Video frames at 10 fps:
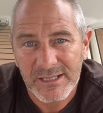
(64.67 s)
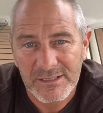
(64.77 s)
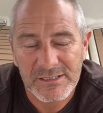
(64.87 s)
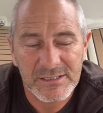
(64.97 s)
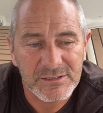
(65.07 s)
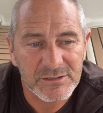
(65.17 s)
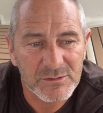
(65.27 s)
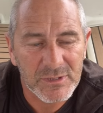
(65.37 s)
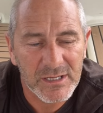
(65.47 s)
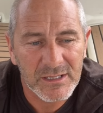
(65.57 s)
actually
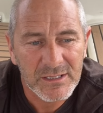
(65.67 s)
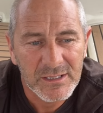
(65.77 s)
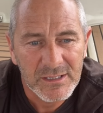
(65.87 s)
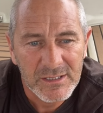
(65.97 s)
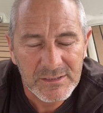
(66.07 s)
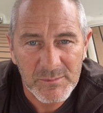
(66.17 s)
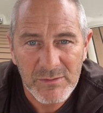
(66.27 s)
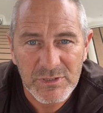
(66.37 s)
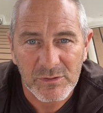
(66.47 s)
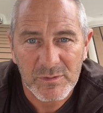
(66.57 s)
to mount it on a